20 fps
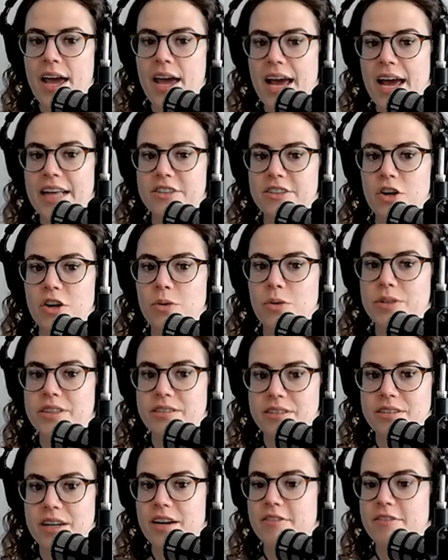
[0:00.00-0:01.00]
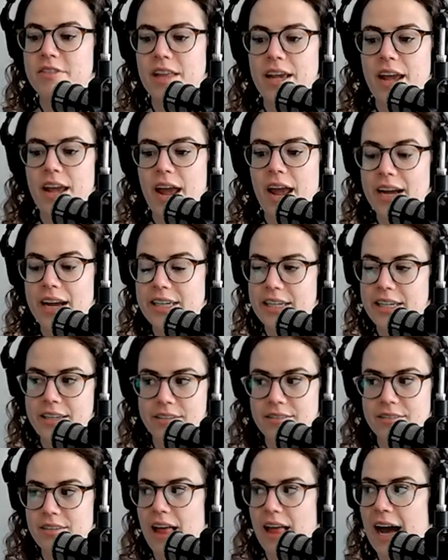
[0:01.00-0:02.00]
And so instead of thinking I need to
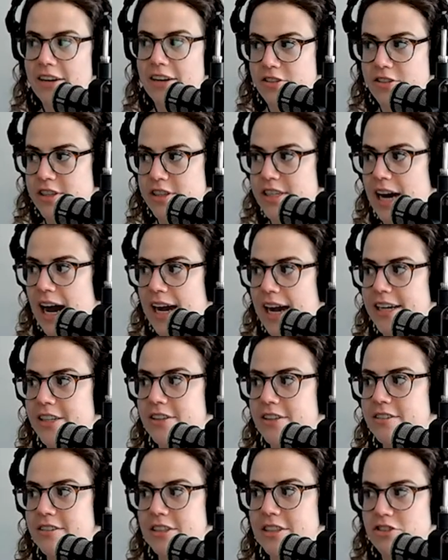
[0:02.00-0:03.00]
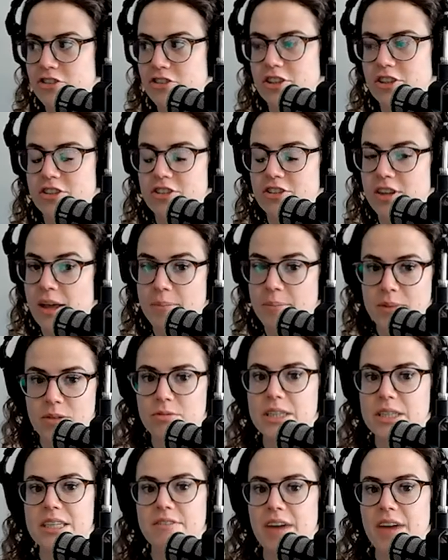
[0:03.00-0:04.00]
slash the tires, it's just let me
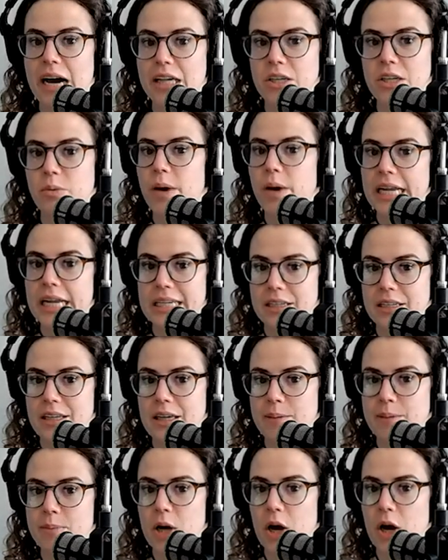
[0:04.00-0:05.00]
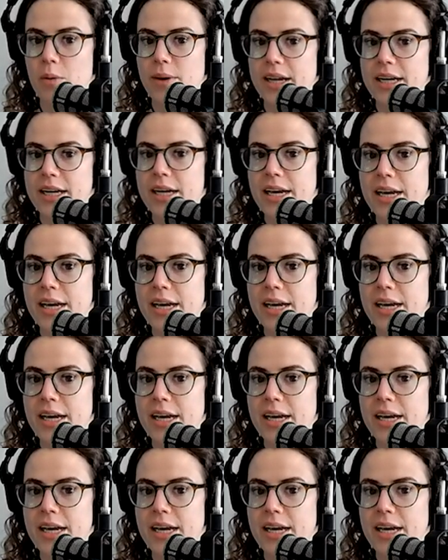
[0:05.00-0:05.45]
reevaluate and keep going.